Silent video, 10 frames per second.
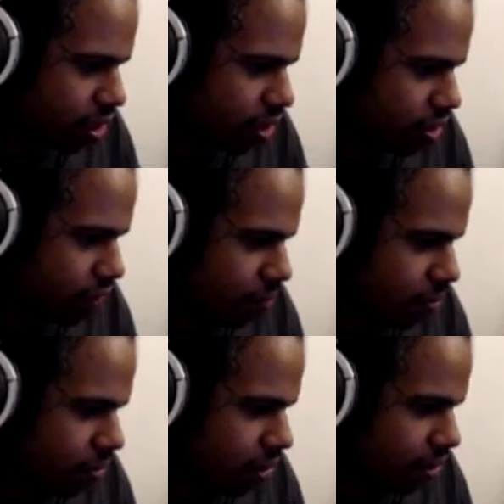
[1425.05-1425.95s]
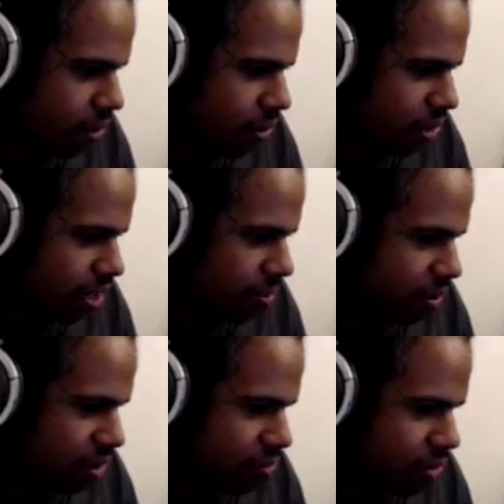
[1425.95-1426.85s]
She fumbles around on her table
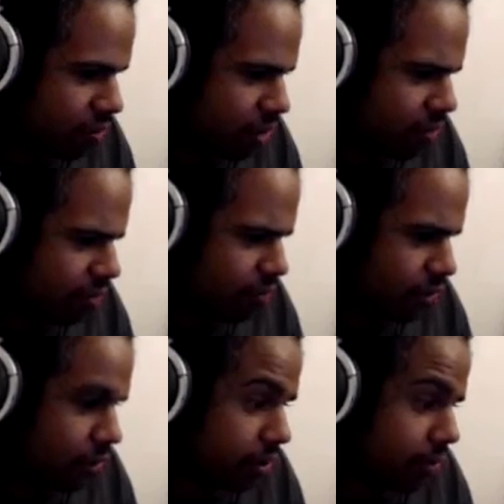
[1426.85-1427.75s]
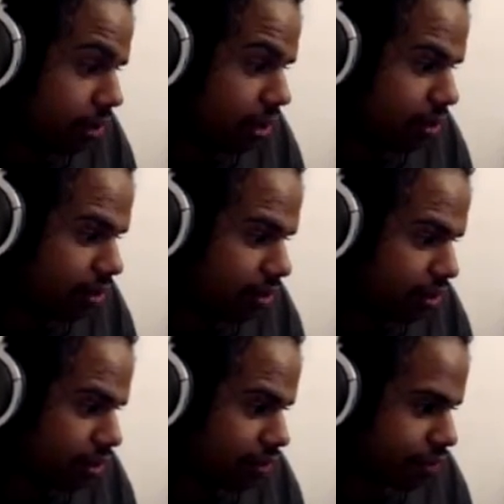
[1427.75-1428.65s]
and gives me a red fury ring?
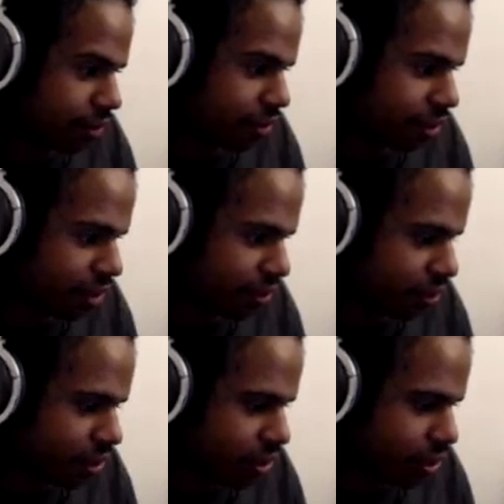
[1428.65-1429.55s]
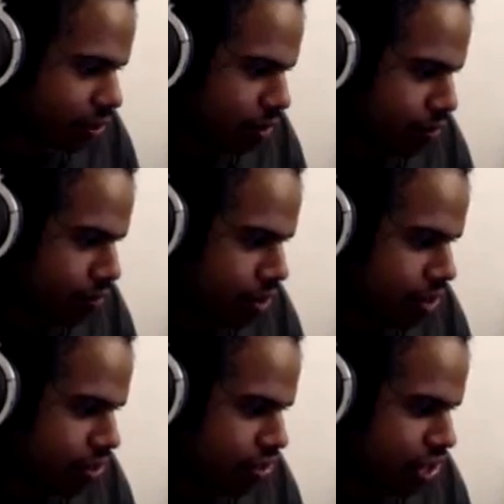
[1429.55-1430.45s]
What the fudge is this? Quite
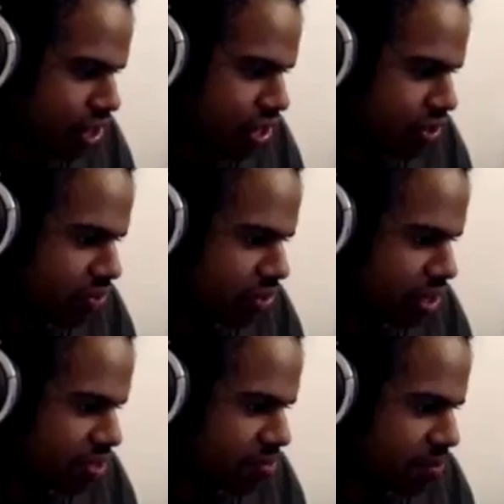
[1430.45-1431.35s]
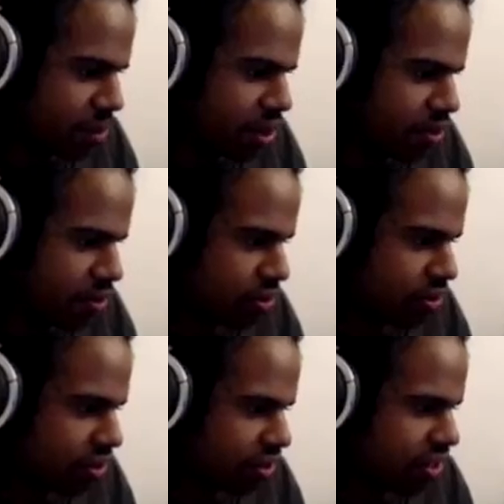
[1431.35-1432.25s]
where, just ah, don't ask me where I got
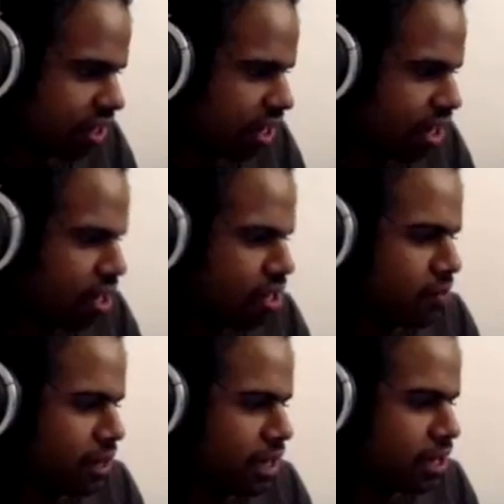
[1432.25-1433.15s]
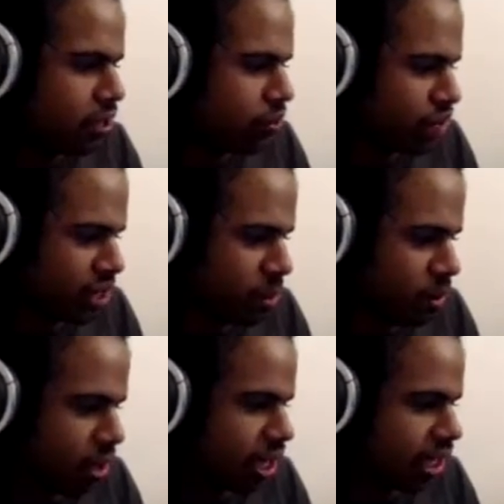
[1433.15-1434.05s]
it. Anyway, you seem
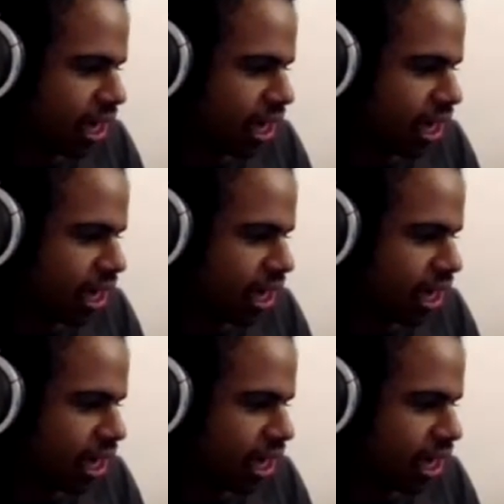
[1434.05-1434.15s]
alright.